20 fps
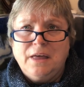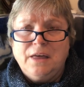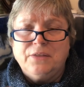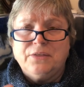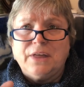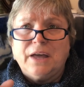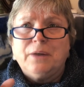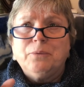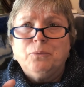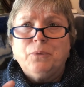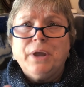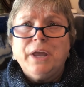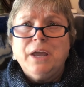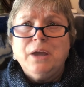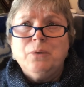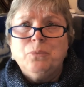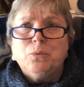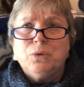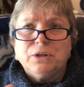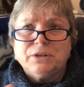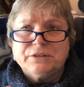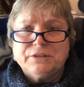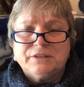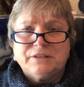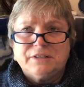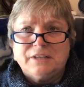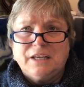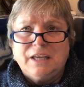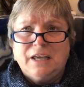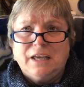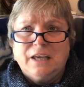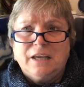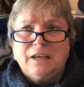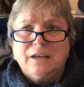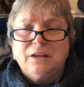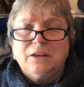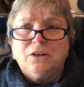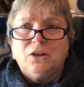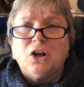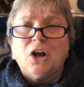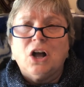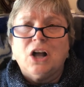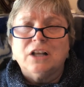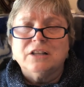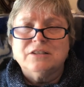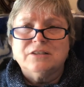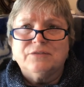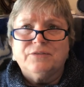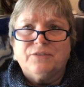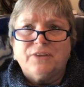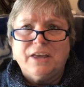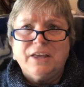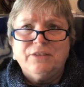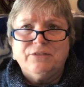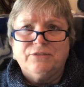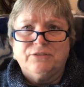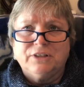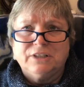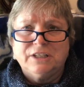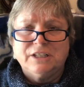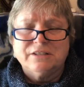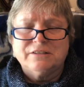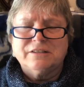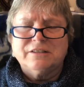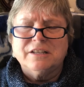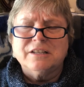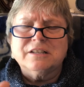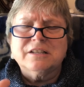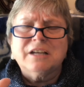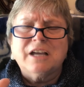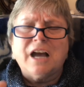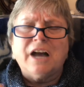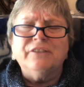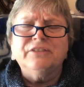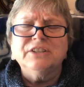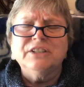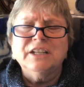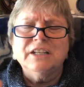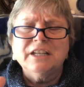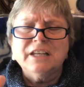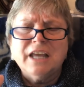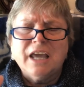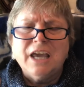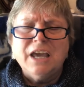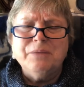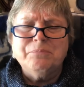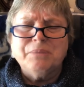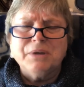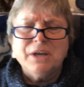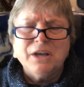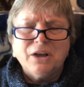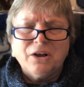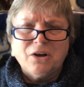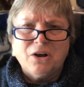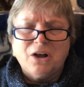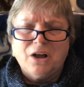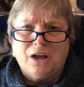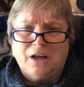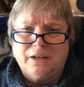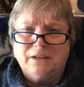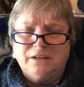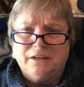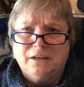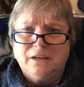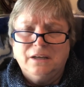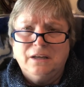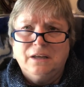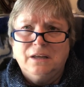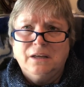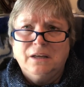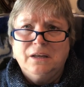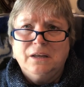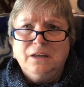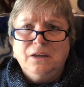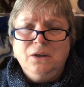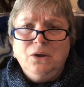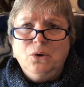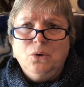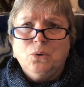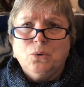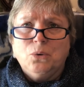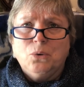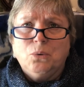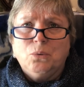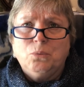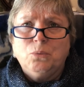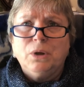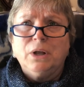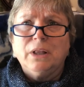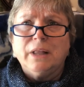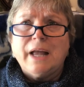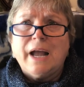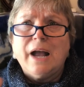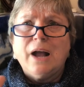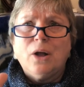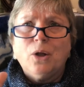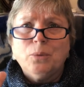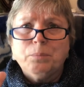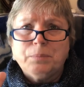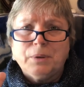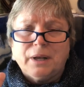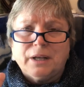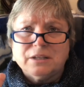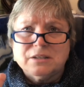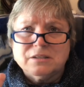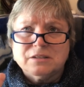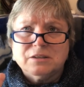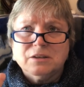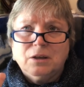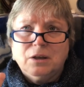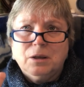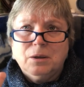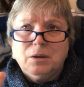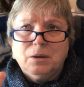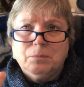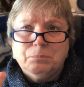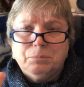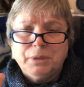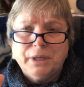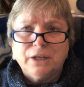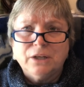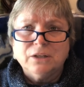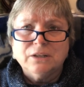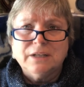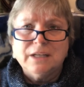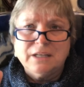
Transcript: that we will see God's faithfulness. This covenant-keeping God will help us build